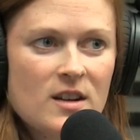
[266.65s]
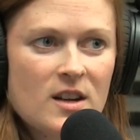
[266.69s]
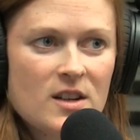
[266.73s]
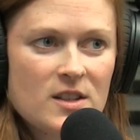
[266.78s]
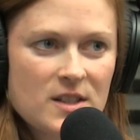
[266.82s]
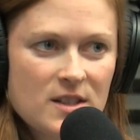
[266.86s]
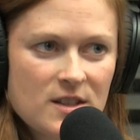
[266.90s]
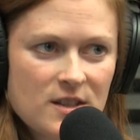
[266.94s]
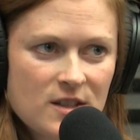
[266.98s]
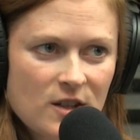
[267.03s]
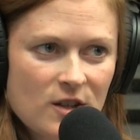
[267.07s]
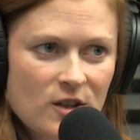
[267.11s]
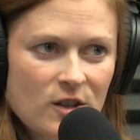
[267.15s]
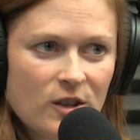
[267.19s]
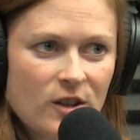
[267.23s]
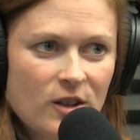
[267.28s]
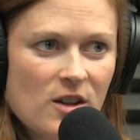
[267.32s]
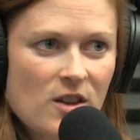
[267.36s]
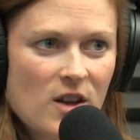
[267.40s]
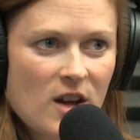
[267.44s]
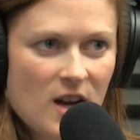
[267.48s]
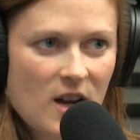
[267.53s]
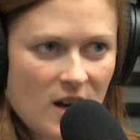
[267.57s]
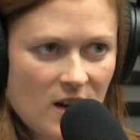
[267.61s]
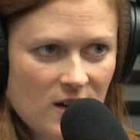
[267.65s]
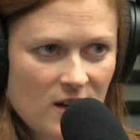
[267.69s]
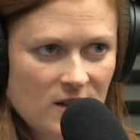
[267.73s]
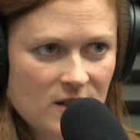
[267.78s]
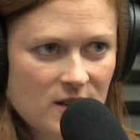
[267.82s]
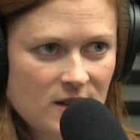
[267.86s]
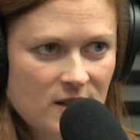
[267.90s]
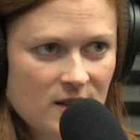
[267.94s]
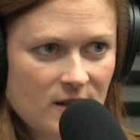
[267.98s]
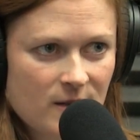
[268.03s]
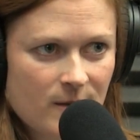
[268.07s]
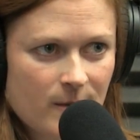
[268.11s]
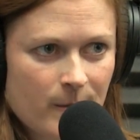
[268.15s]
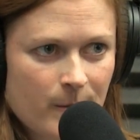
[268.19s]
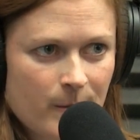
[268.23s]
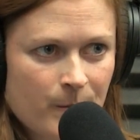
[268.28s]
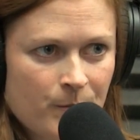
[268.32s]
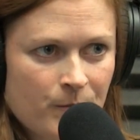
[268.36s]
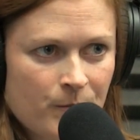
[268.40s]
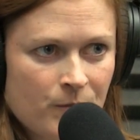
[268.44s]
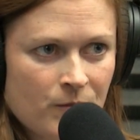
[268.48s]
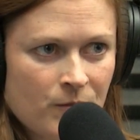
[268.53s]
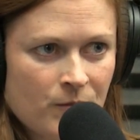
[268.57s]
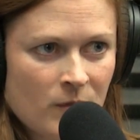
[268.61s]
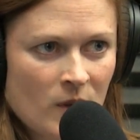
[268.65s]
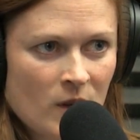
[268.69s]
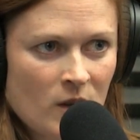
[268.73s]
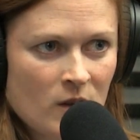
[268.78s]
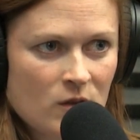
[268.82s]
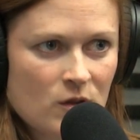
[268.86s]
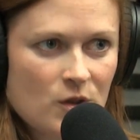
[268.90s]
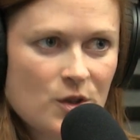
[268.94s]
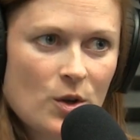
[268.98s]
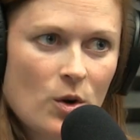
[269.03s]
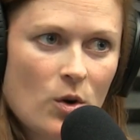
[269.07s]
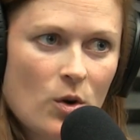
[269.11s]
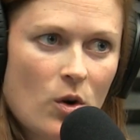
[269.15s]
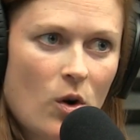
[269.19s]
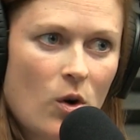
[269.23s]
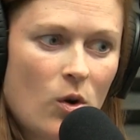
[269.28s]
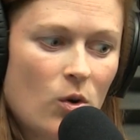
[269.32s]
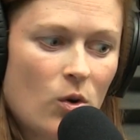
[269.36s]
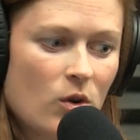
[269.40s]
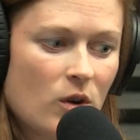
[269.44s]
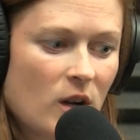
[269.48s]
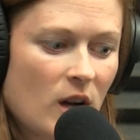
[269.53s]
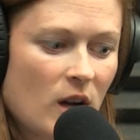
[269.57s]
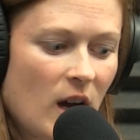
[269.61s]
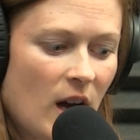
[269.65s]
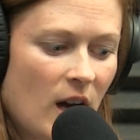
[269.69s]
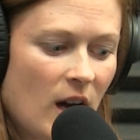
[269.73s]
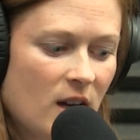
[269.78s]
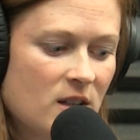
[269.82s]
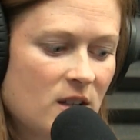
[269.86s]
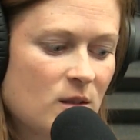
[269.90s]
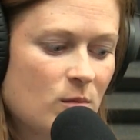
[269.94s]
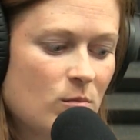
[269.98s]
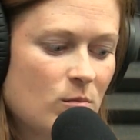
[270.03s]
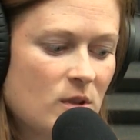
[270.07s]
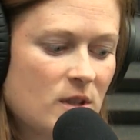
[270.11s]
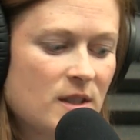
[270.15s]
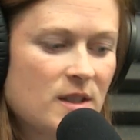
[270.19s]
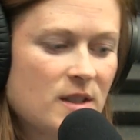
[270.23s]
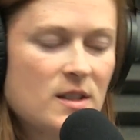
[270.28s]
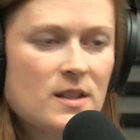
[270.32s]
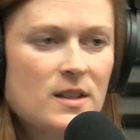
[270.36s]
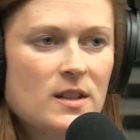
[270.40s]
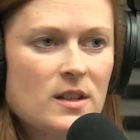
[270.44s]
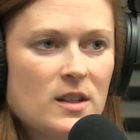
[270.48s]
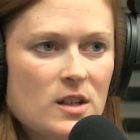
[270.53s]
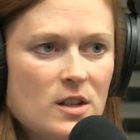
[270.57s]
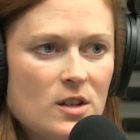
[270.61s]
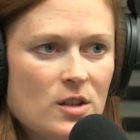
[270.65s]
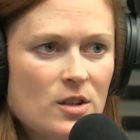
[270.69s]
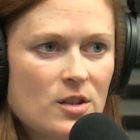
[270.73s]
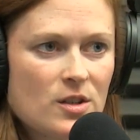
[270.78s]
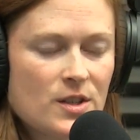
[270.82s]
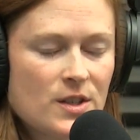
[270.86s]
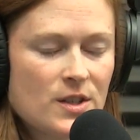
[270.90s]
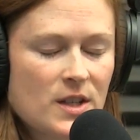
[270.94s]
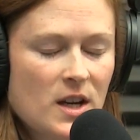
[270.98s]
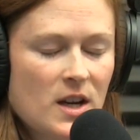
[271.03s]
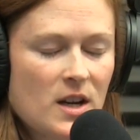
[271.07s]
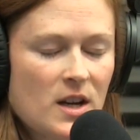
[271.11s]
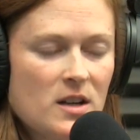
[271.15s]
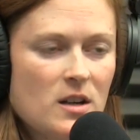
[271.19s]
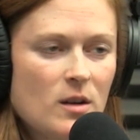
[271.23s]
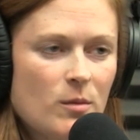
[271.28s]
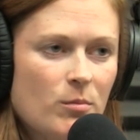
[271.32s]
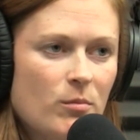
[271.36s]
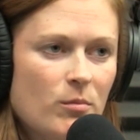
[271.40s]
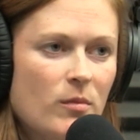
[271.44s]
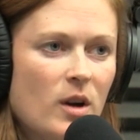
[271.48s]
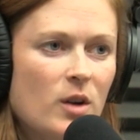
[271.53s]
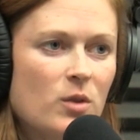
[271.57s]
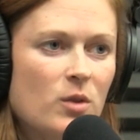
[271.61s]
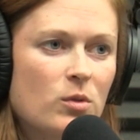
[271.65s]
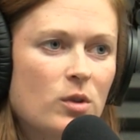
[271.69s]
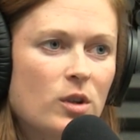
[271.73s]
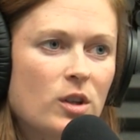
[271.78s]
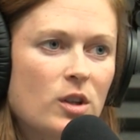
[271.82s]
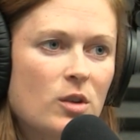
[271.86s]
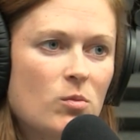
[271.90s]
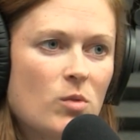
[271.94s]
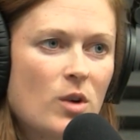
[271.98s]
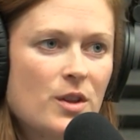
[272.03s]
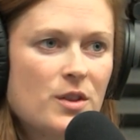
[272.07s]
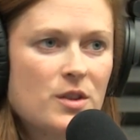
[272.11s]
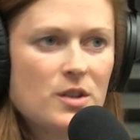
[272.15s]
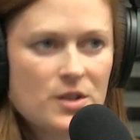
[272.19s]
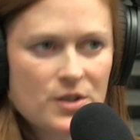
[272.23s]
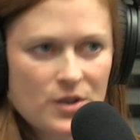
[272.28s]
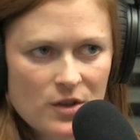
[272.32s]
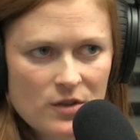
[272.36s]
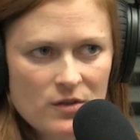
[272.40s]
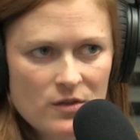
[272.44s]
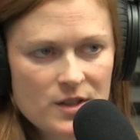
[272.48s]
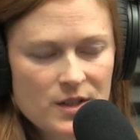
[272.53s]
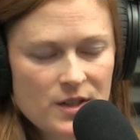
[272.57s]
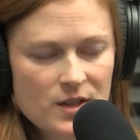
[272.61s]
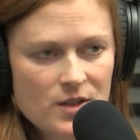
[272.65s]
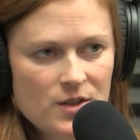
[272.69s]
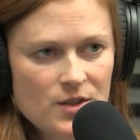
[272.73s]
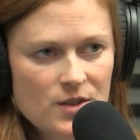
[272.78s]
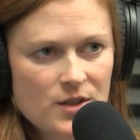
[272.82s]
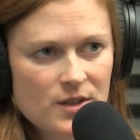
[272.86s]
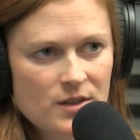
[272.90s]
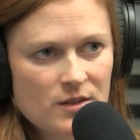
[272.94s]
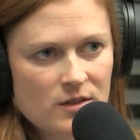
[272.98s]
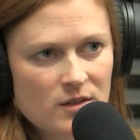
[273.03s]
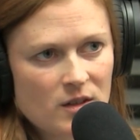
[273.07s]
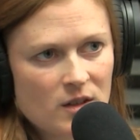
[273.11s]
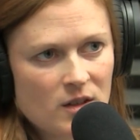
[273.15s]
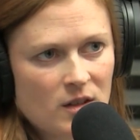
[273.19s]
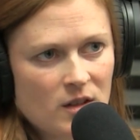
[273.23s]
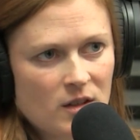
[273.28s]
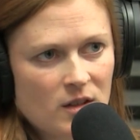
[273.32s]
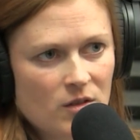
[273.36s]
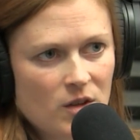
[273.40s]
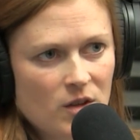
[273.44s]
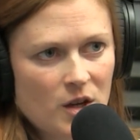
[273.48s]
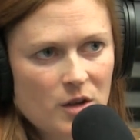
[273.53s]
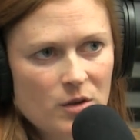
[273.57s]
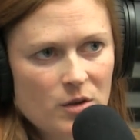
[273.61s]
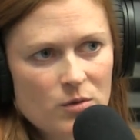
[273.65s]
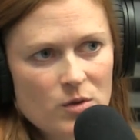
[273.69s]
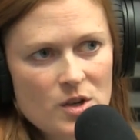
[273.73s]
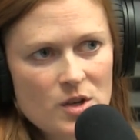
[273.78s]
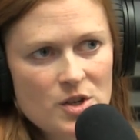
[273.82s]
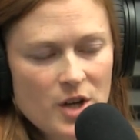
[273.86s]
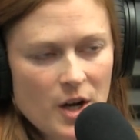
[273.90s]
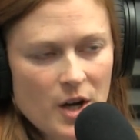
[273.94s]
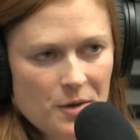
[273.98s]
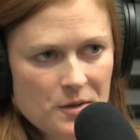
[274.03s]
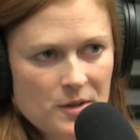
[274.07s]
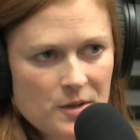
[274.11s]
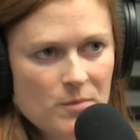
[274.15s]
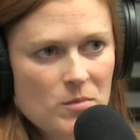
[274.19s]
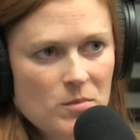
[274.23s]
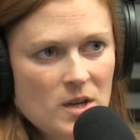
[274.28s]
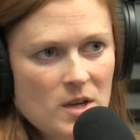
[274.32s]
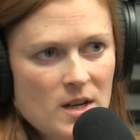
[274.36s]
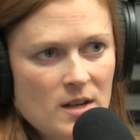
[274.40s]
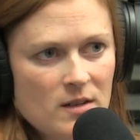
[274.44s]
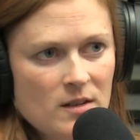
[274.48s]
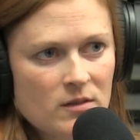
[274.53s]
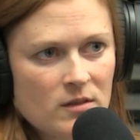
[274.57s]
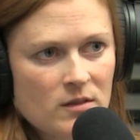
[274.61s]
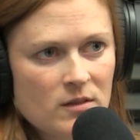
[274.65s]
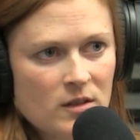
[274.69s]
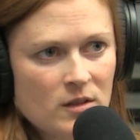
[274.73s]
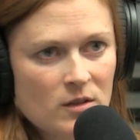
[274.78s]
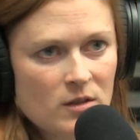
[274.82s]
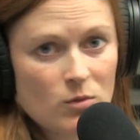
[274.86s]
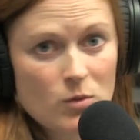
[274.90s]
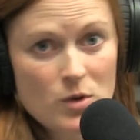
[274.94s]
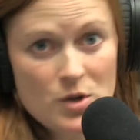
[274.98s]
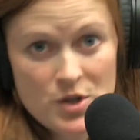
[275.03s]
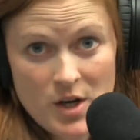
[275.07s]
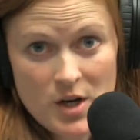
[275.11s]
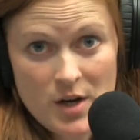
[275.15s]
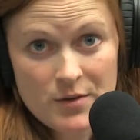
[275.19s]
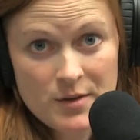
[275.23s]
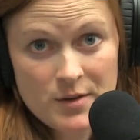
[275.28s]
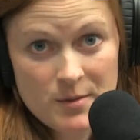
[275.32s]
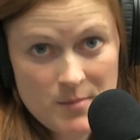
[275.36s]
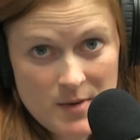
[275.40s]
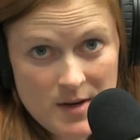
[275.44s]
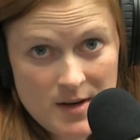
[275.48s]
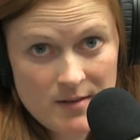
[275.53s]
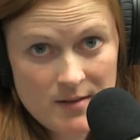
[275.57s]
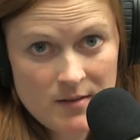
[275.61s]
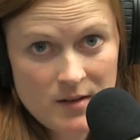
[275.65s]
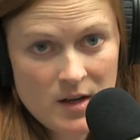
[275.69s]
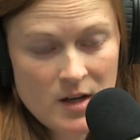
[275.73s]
necessarily the hands. So as business leaders say, yep, I really want these services, they mm-hmm. can reach out to me, reach out to me.